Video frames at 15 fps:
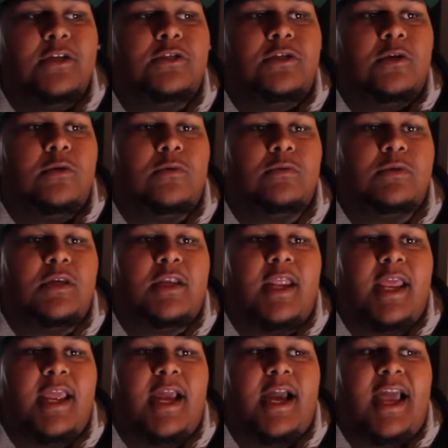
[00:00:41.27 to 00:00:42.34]
So
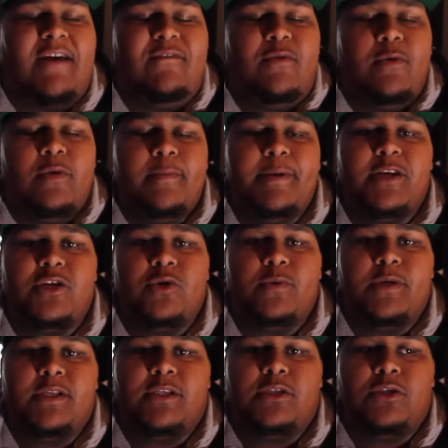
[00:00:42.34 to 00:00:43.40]
today I haven't really been
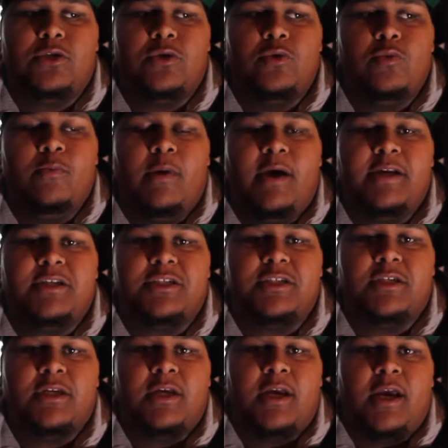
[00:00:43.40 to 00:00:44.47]
doing too
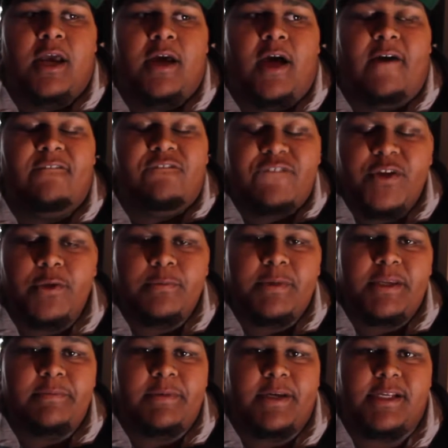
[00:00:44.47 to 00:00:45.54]
much of
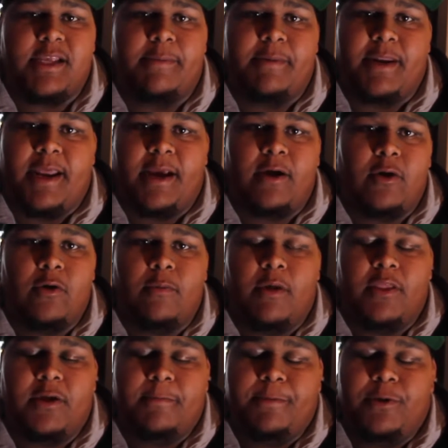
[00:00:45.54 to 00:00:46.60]
filming because I've been at home
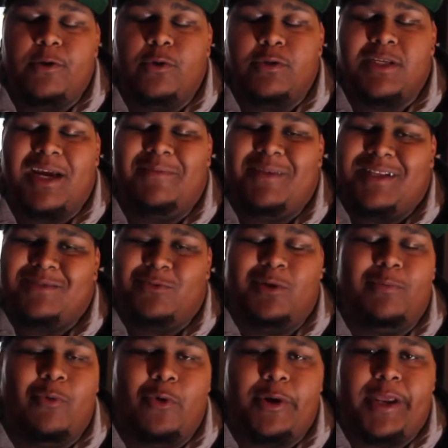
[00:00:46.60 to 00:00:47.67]
on the computer all the time. That's
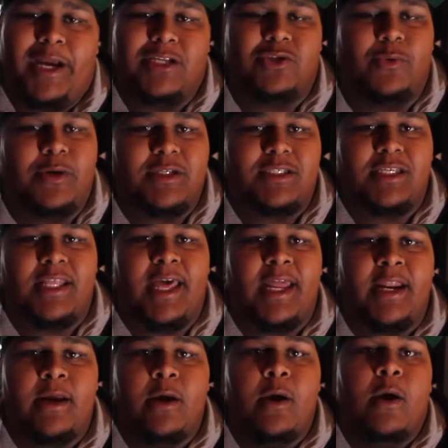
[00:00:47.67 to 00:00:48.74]
really boring. You guys don't want to see that.